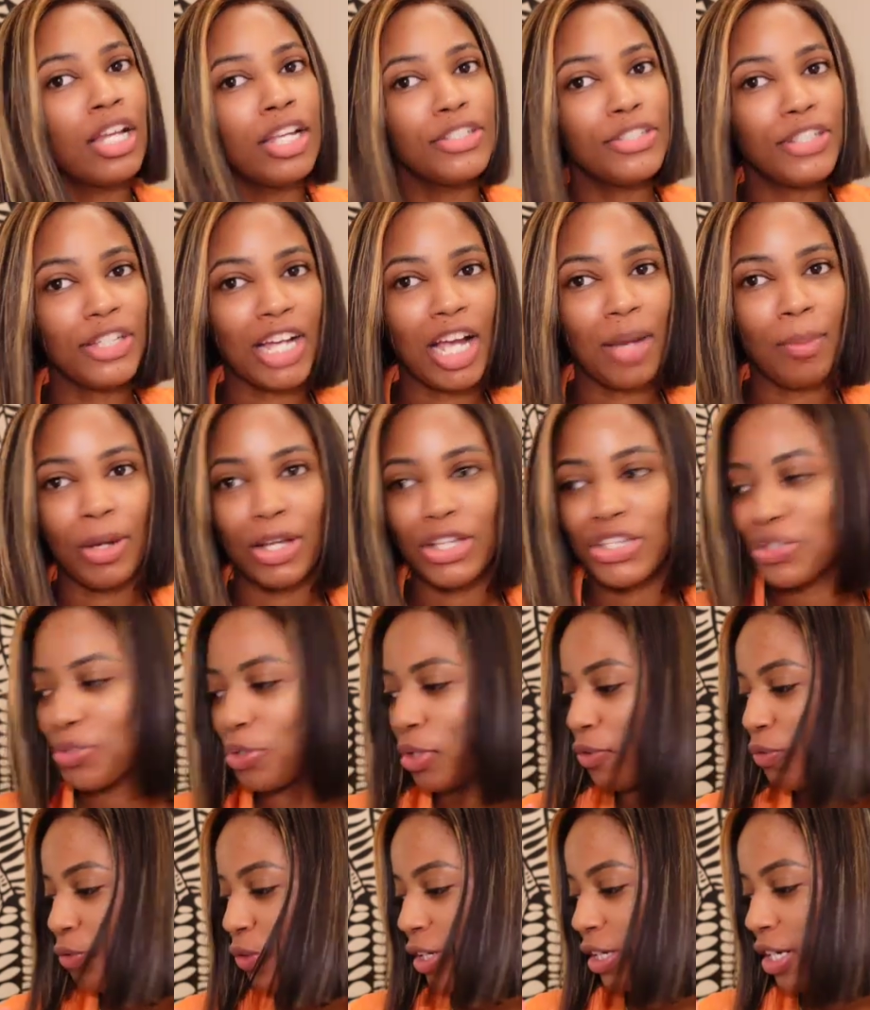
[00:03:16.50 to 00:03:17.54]
check out my
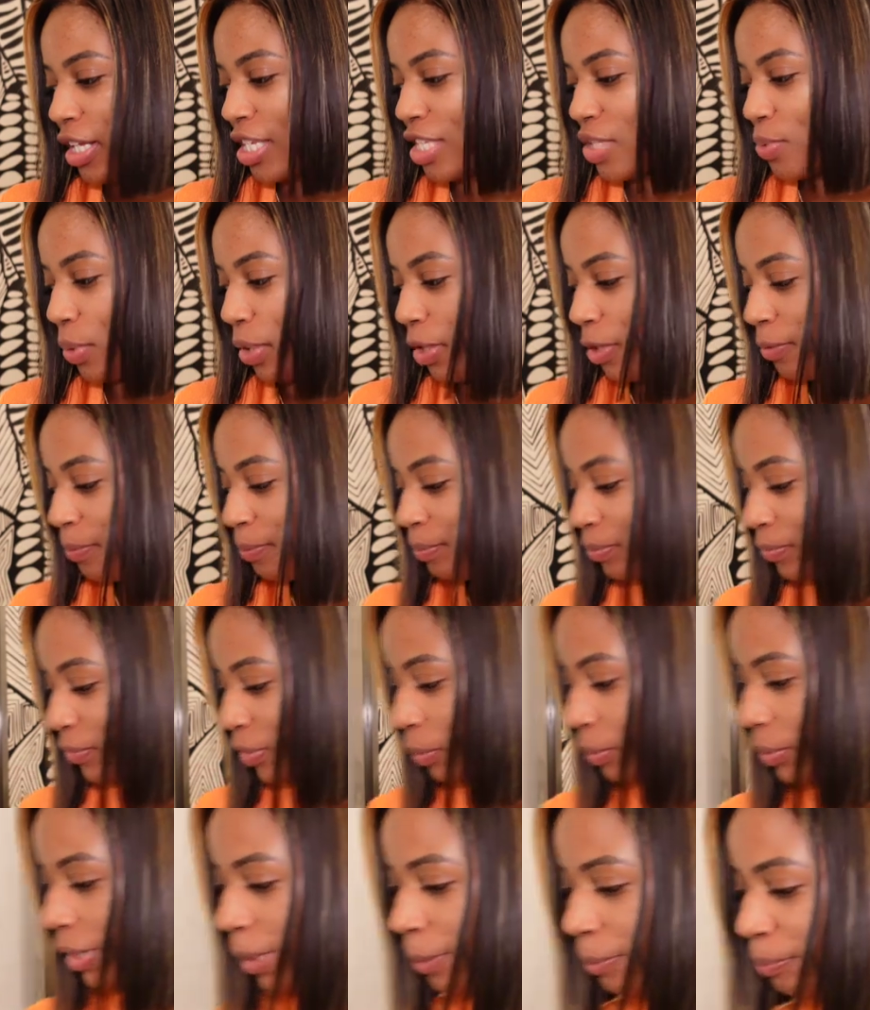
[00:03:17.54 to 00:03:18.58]
storefront as well,
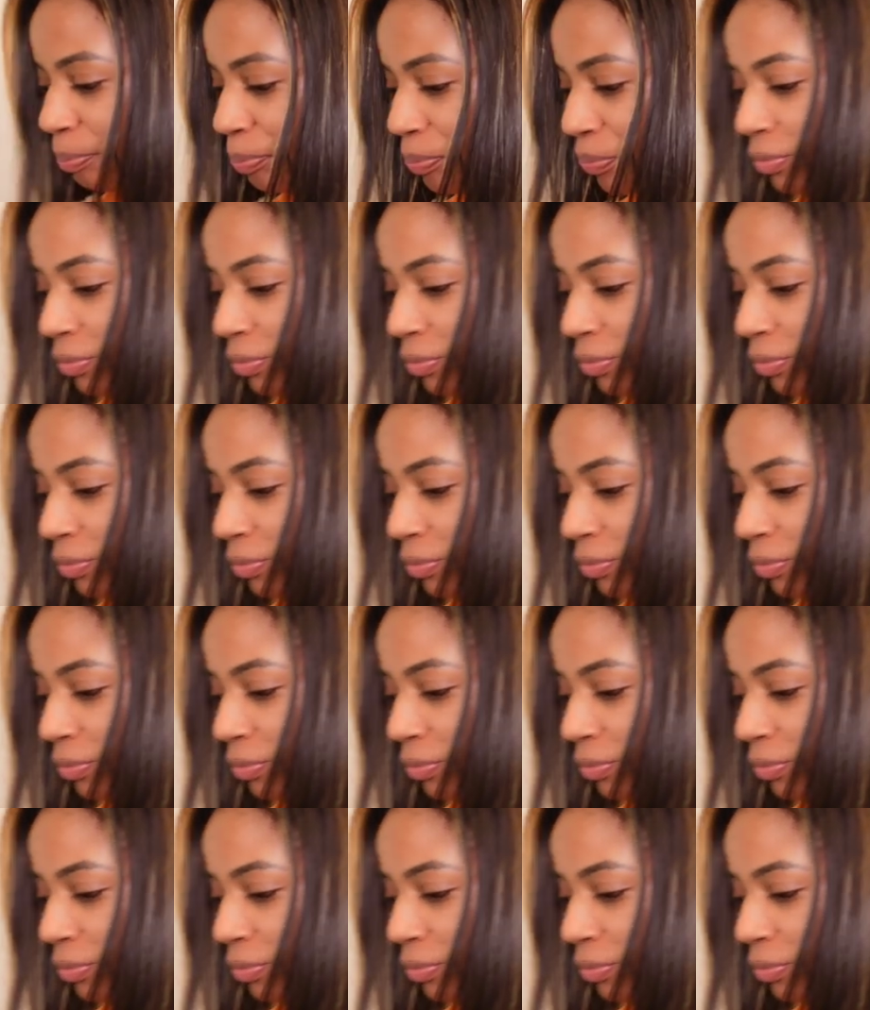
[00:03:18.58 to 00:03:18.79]
okay?